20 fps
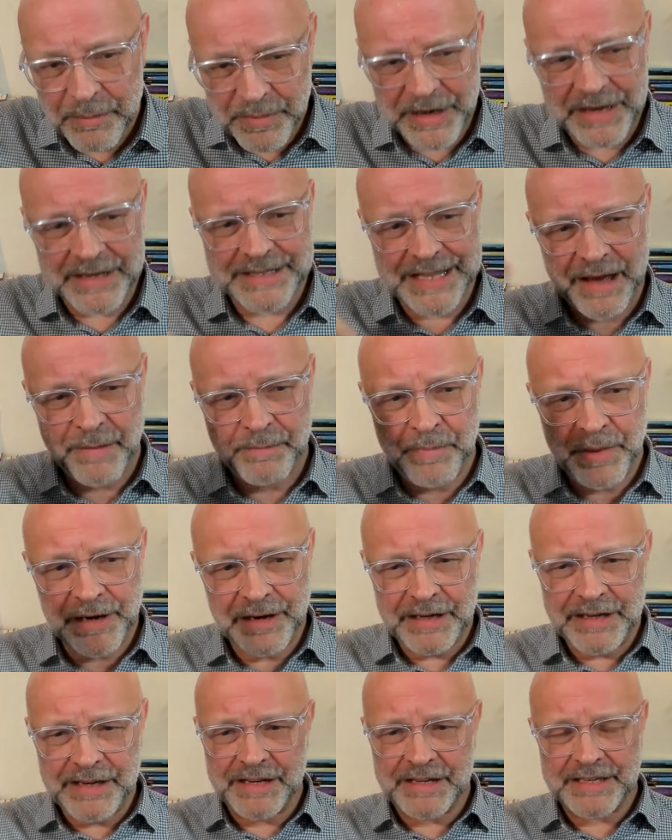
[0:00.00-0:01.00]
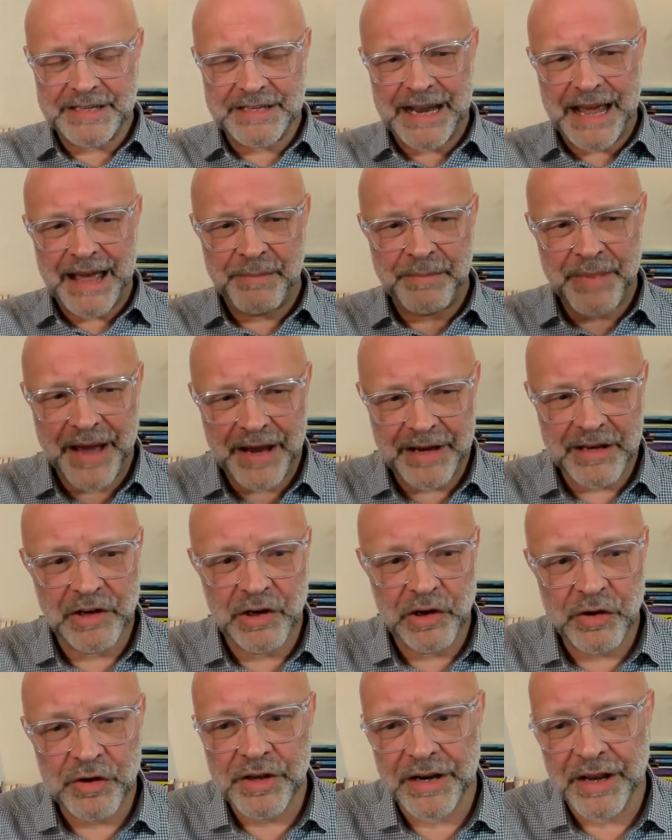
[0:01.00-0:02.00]
But it's that ability to stand back
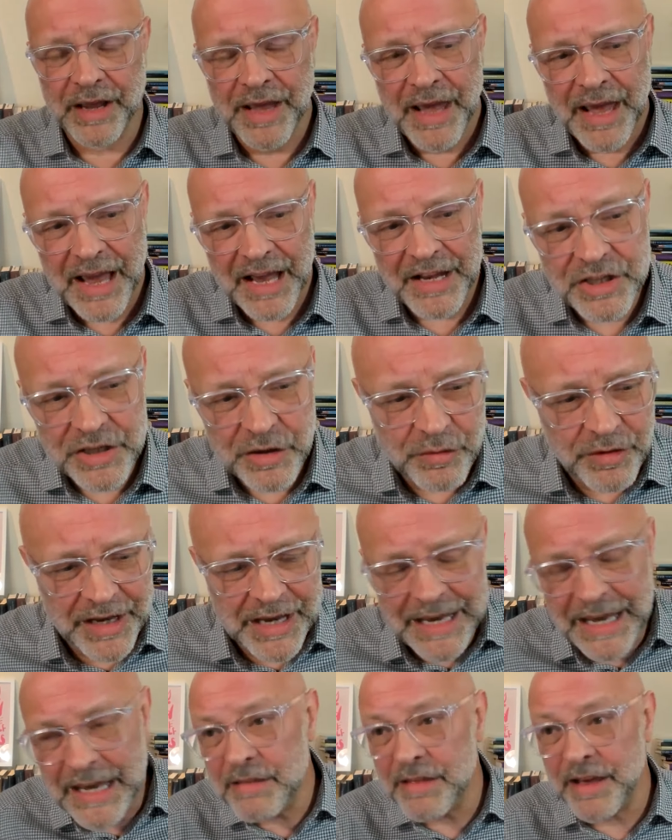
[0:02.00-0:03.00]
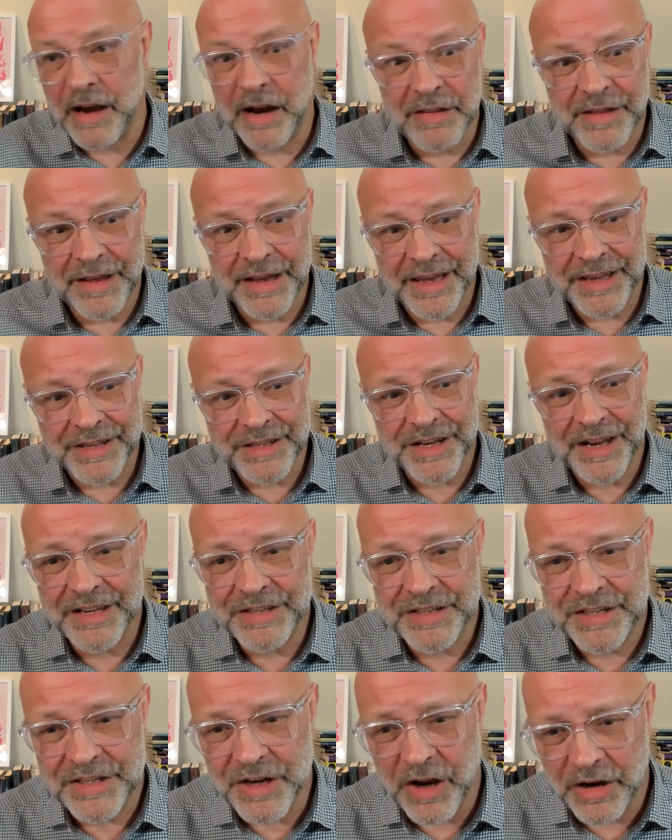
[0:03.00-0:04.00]
and look at it. And so the key thing I think is
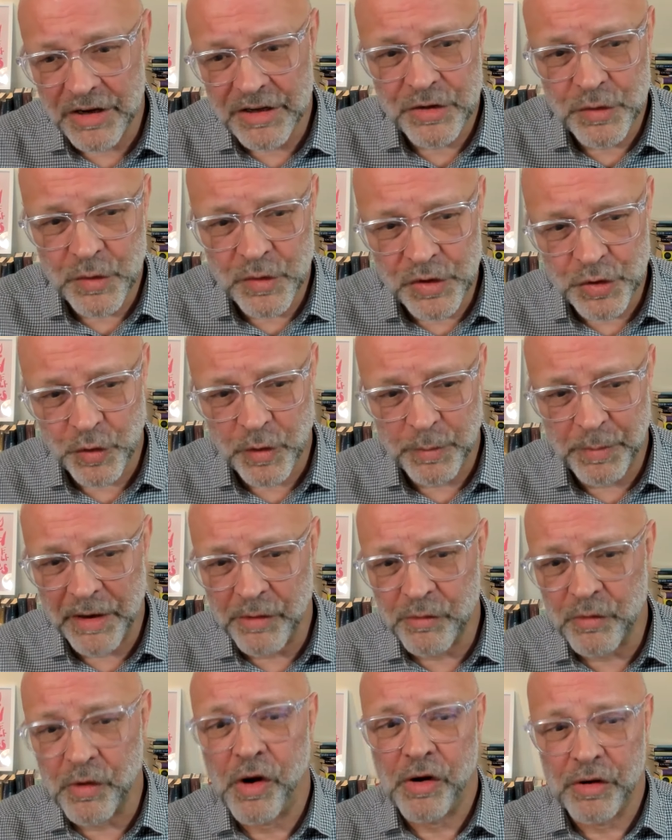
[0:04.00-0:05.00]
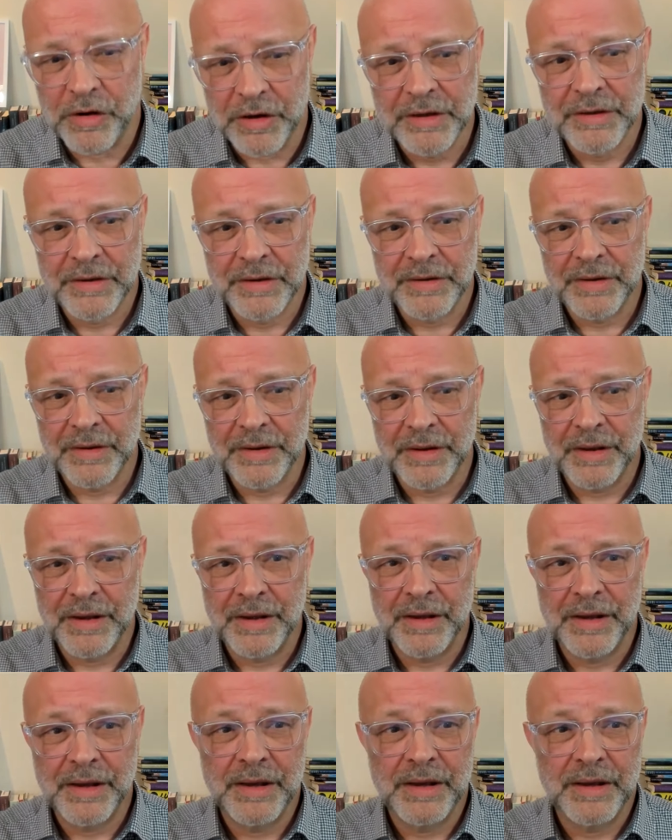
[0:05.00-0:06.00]
is starting to enjoy being wrong.
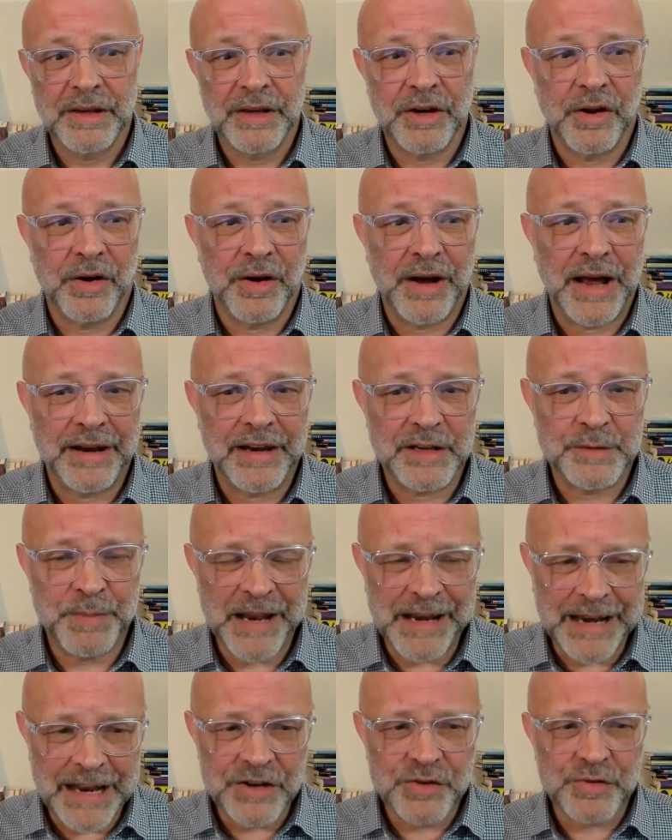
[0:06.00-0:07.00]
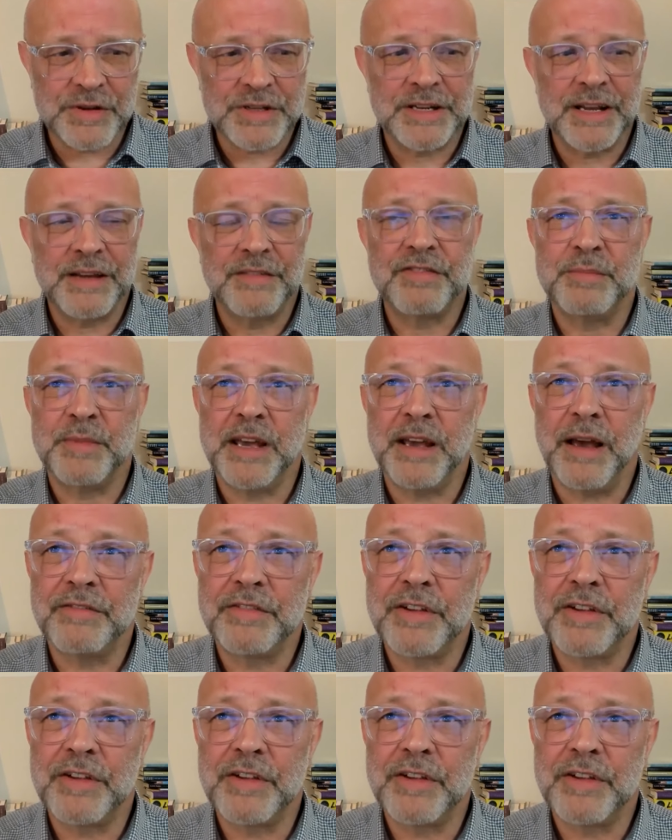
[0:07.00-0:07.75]
You know, and it's been interesting for me.